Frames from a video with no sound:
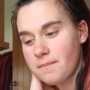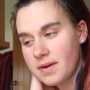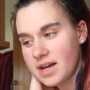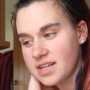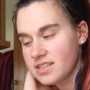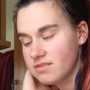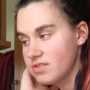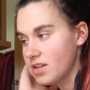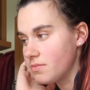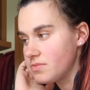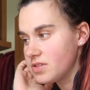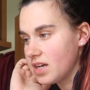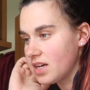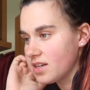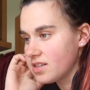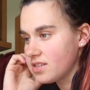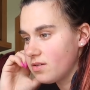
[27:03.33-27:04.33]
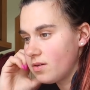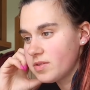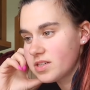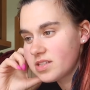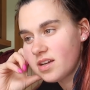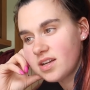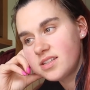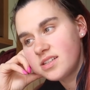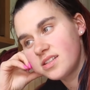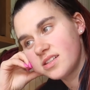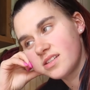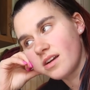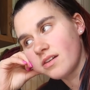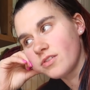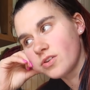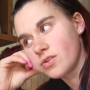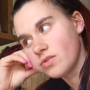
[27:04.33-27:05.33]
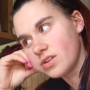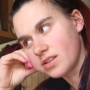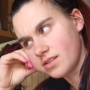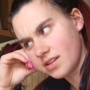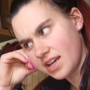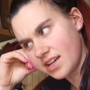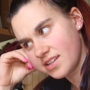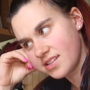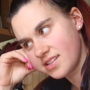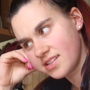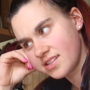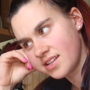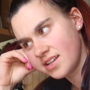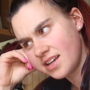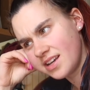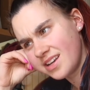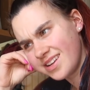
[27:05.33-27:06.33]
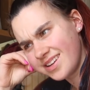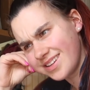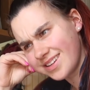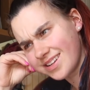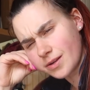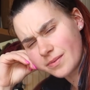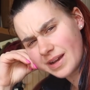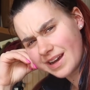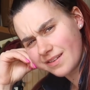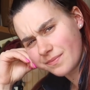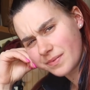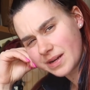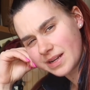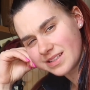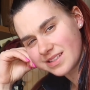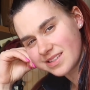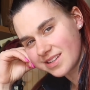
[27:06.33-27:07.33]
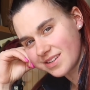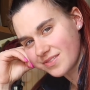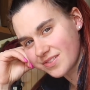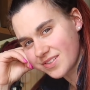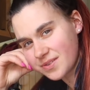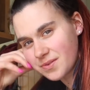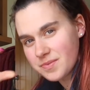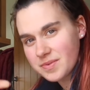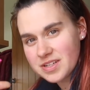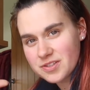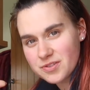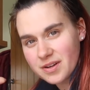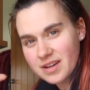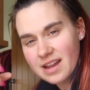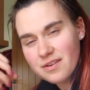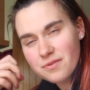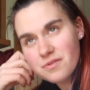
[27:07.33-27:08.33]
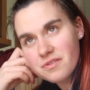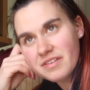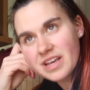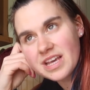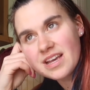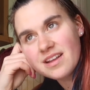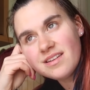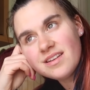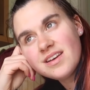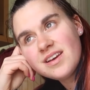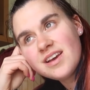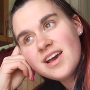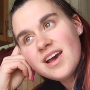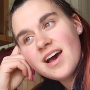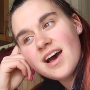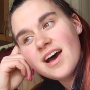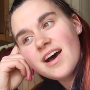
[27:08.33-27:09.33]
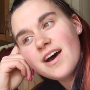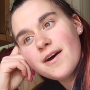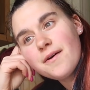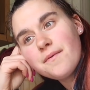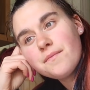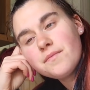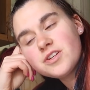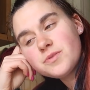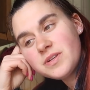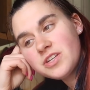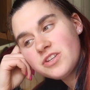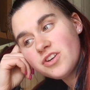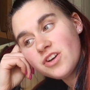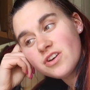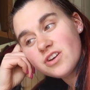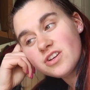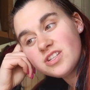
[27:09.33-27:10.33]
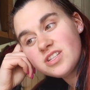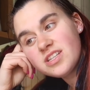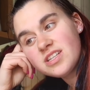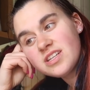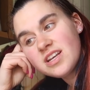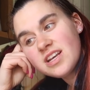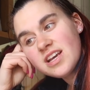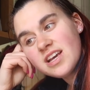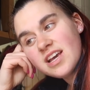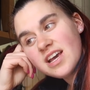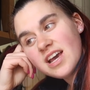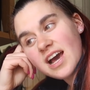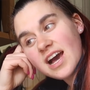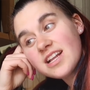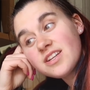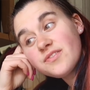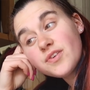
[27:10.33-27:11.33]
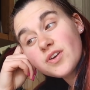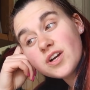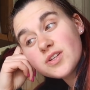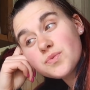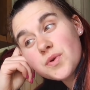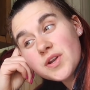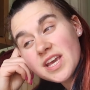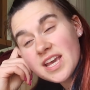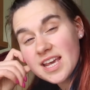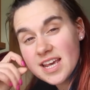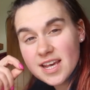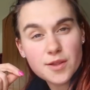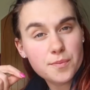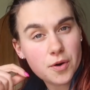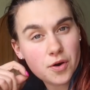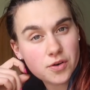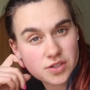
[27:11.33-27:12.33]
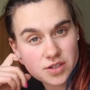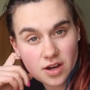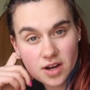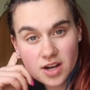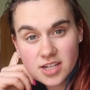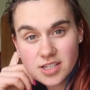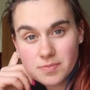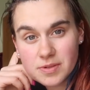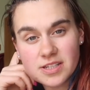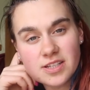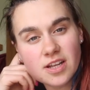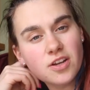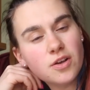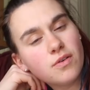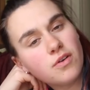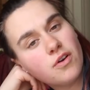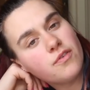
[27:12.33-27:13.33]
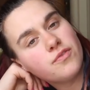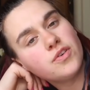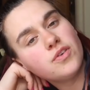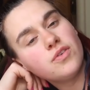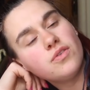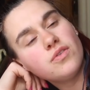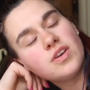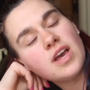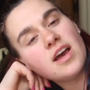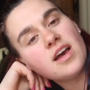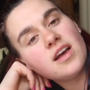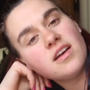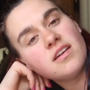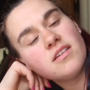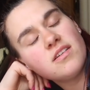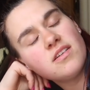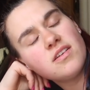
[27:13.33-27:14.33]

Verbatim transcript: a massive subject so i'm excited to start recording this a little bit apprehensive because i want to make sure i get all of it in um, which would be good and if you guys want to hear the podcast because i know a lot of you get